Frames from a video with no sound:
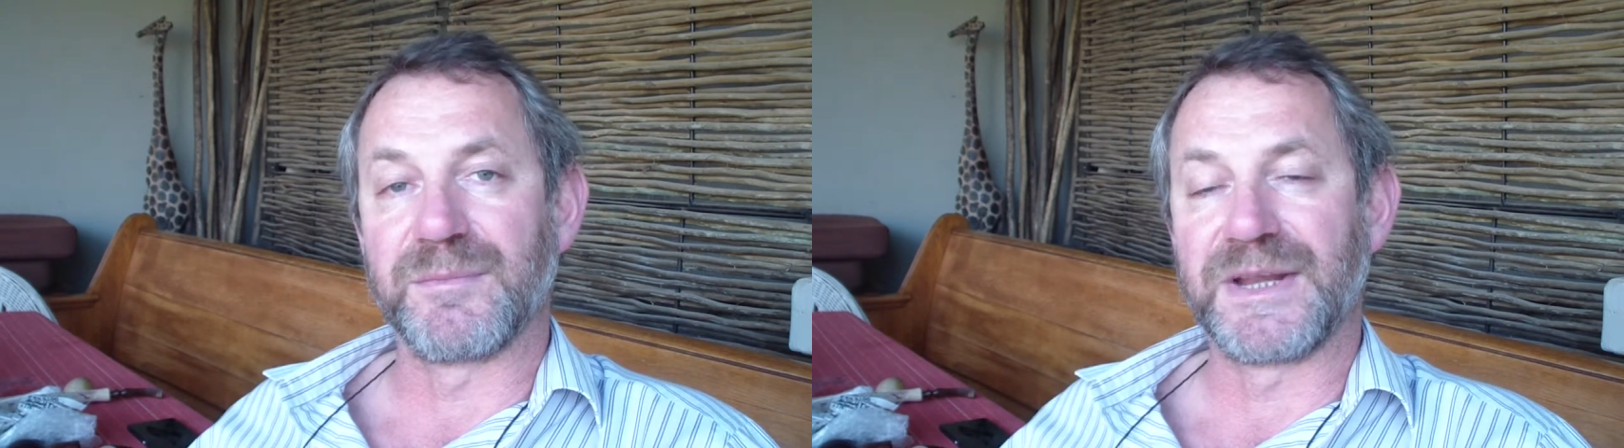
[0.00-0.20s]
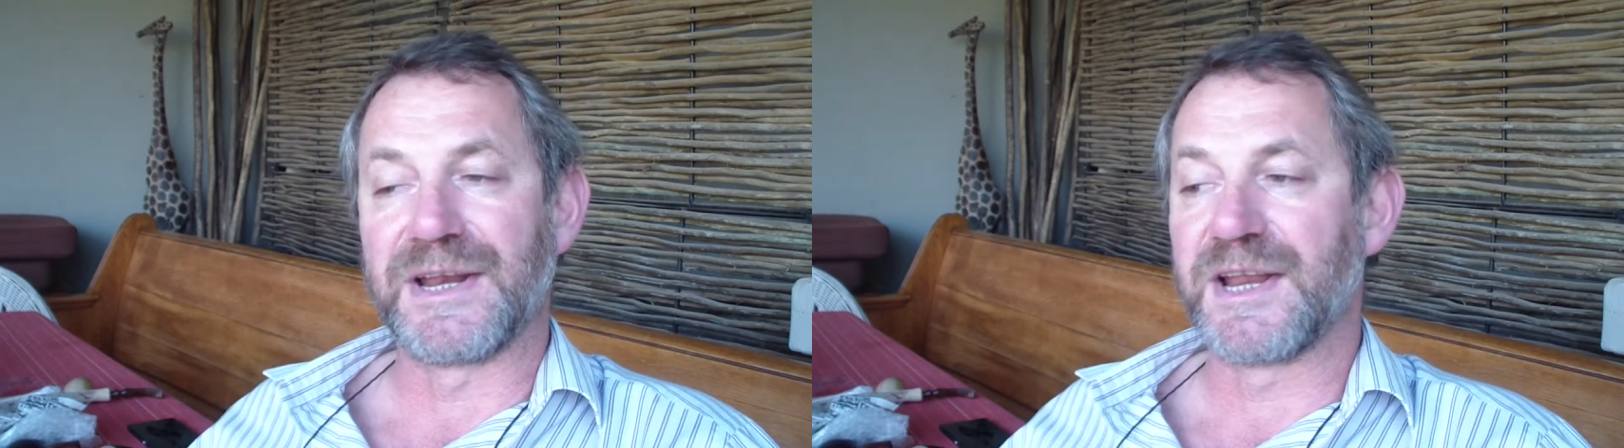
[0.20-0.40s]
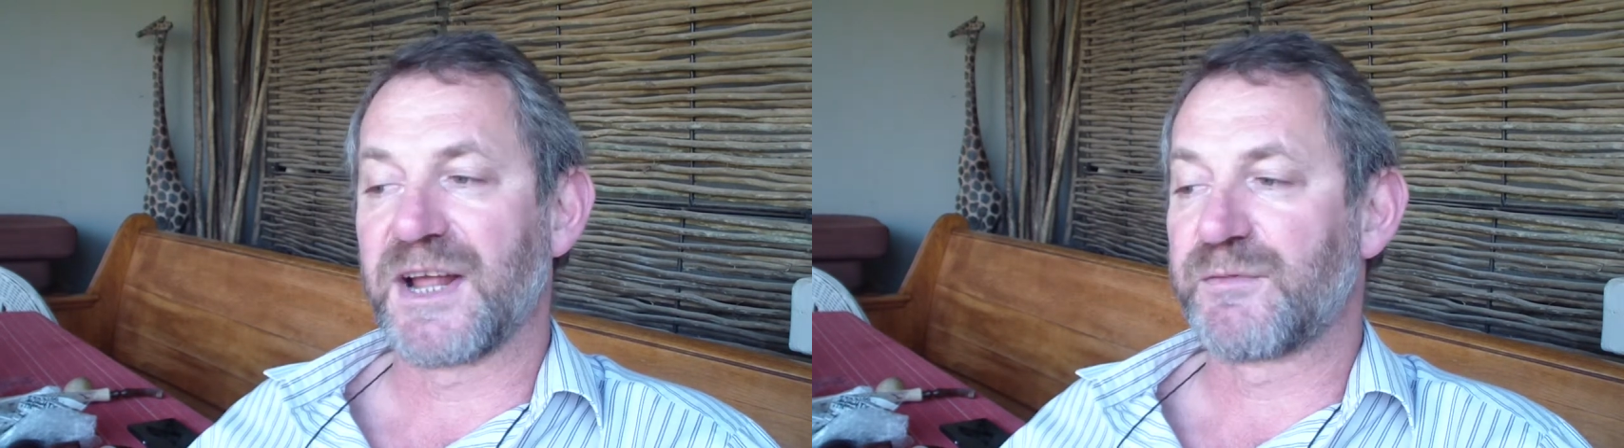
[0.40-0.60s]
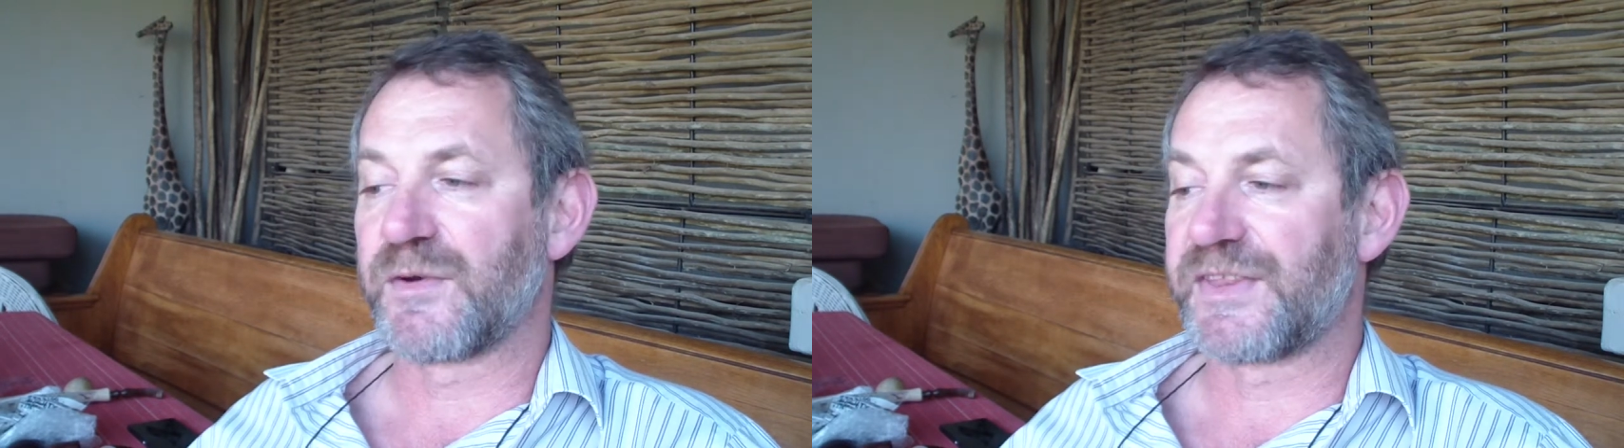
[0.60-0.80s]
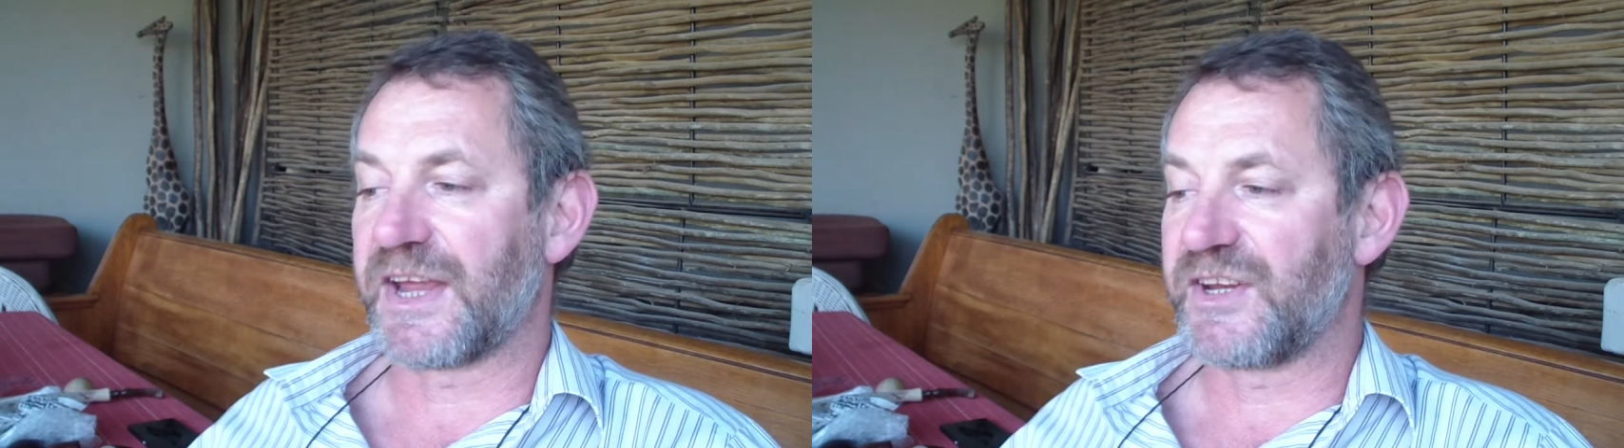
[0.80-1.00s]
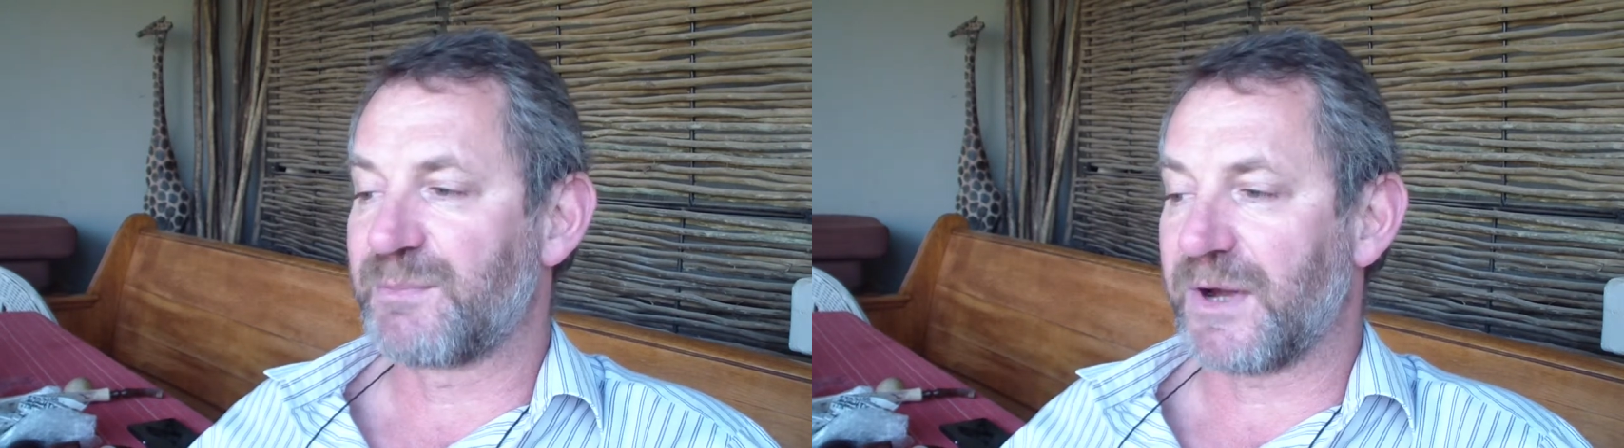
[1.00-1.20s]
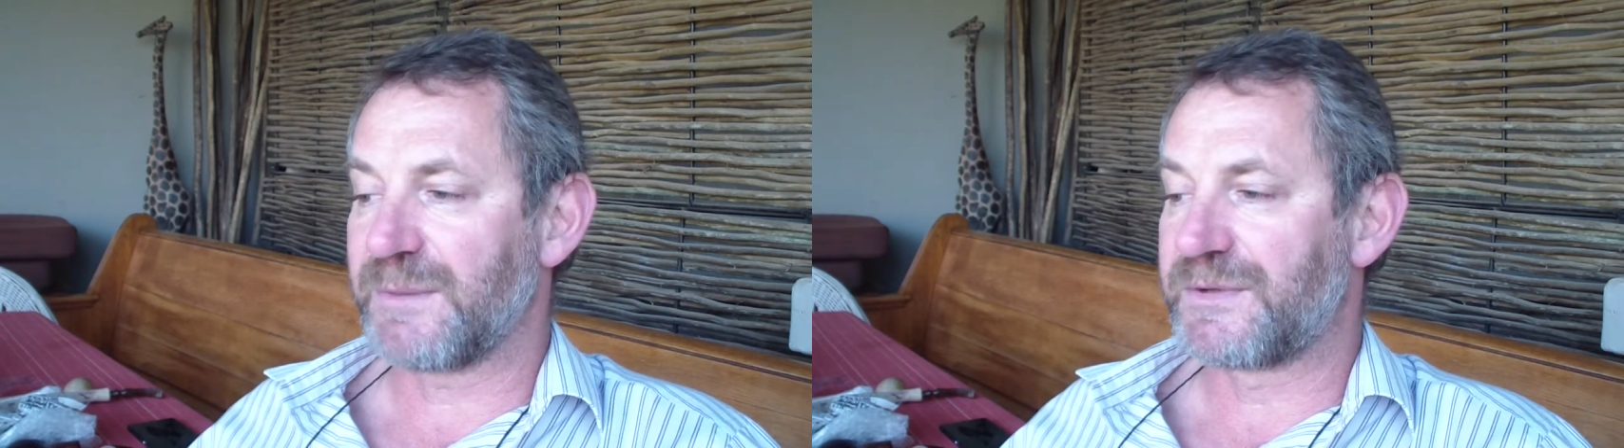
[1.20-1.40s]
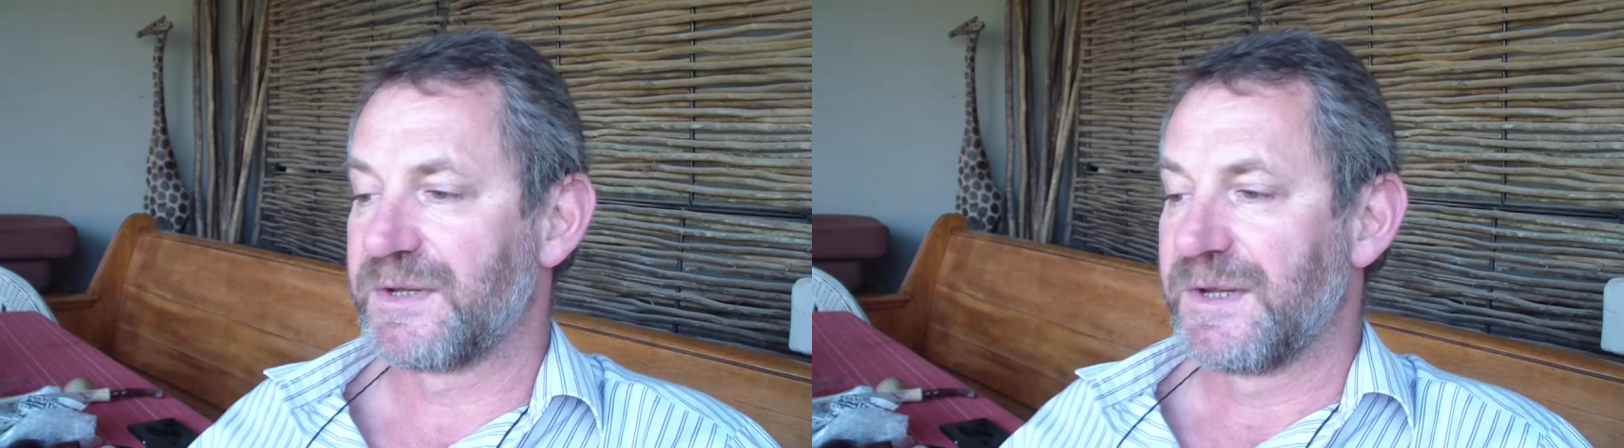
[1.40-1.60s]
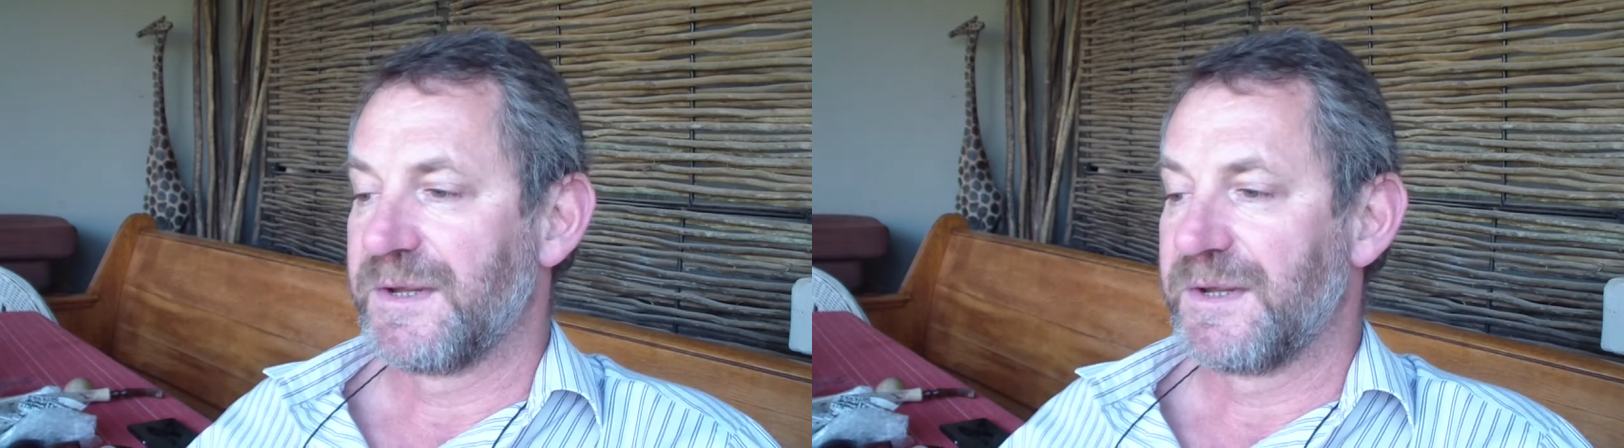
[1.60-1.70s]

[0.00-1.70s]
in love with Danish pipes,